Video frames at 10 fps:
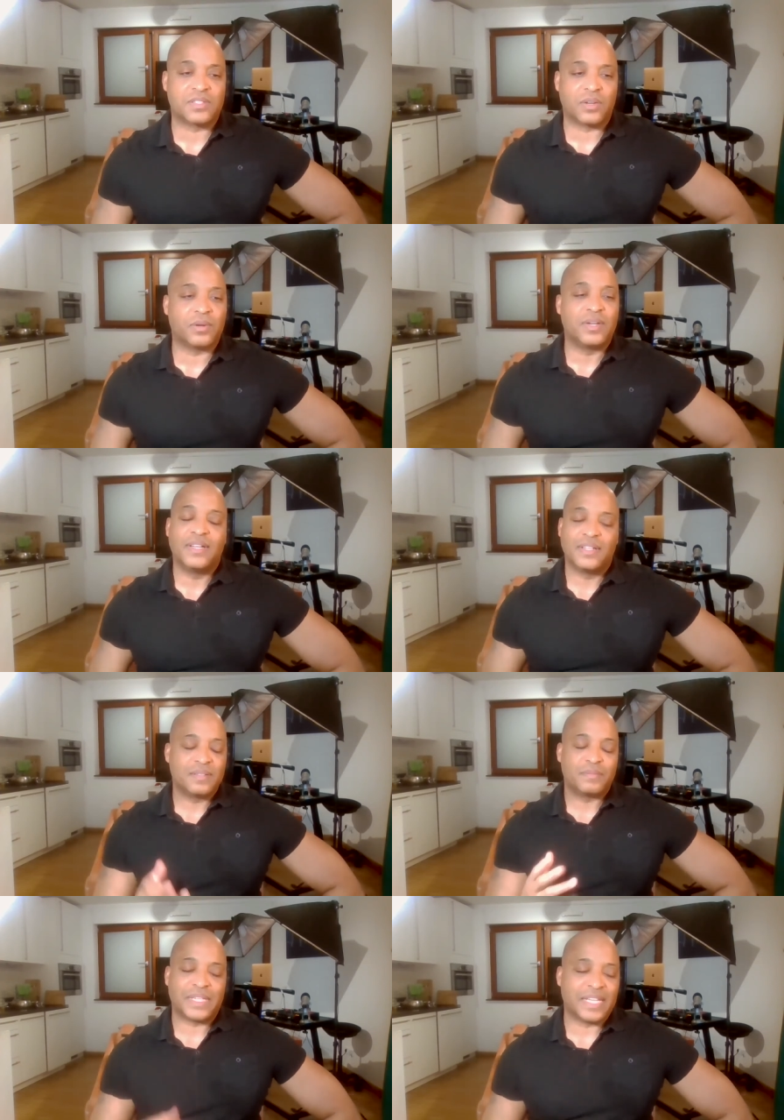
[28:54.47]
So,
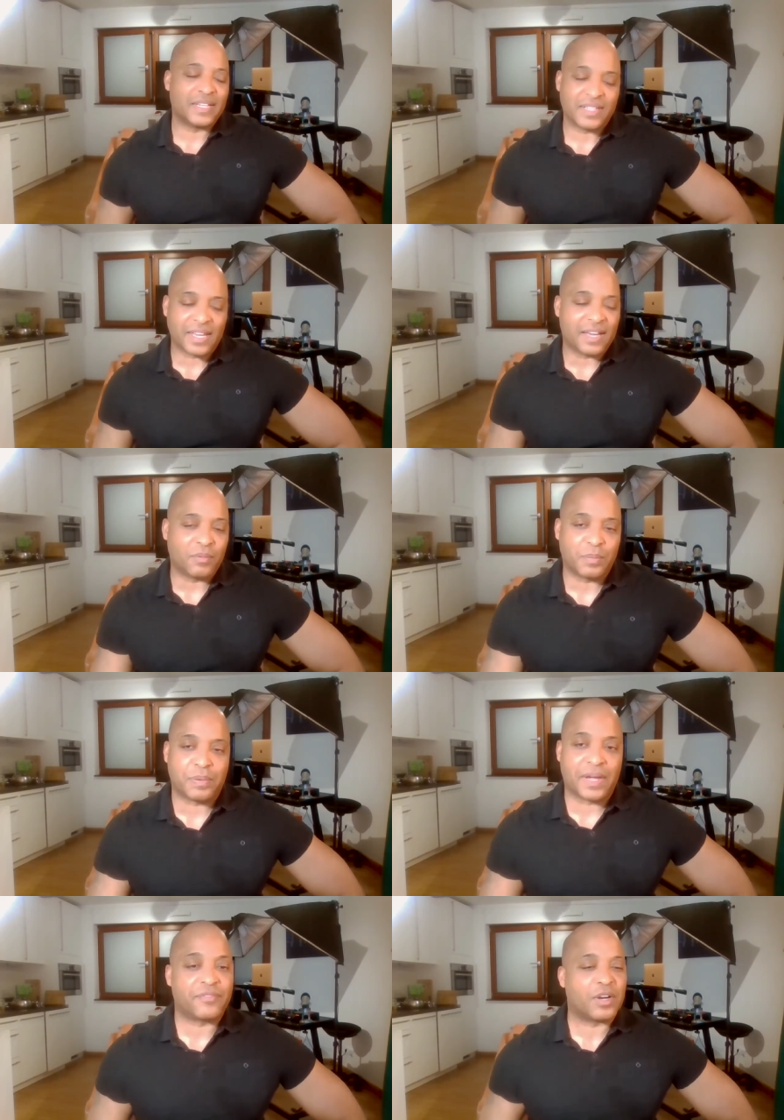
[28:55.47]
but it, yeah, we're
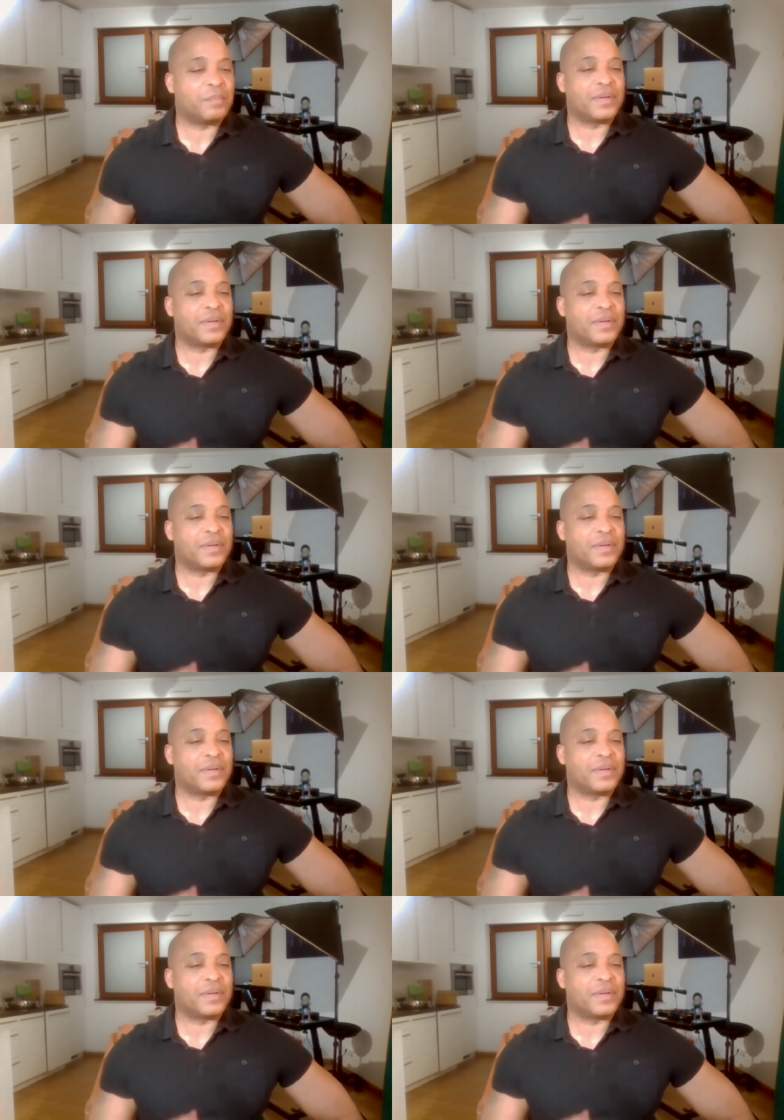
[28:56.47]
praying for her.